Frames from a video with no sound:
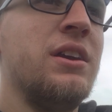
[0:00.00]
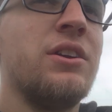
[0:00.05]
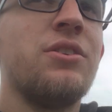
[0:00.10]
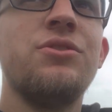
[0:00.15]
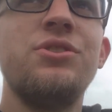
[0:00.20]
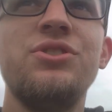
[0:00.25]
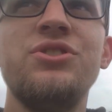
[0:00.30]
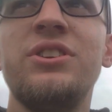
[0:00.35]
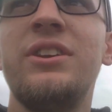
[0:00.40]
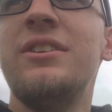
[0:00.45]

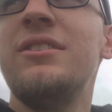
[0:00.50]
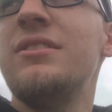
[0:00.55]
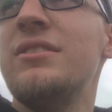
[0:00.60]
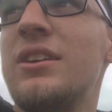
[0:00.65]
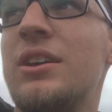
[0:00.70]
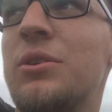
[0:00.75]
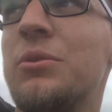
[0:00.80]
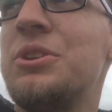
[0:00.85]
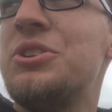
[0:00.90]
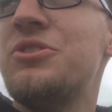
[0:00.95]
Creek channel,
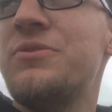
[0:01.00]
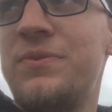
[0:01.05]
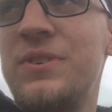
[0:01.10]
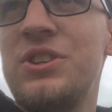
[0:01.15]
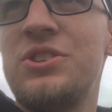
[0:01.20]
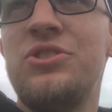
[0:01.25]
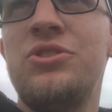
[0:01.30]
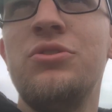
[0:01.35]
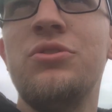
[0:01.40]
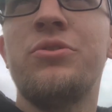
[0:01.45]
we
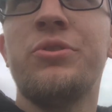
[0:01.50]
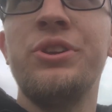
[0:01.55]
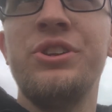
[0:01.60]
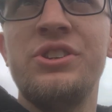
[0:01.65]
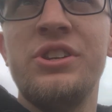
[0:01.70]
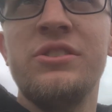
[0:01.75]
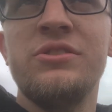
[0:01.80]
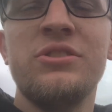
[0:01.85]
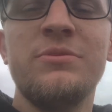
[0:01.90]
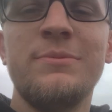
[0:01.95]
fished two creek
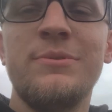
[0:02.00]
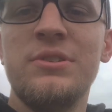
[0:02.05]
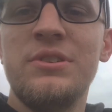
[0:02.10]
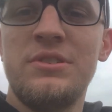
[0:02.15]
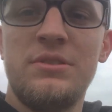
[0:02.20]
channels this morning,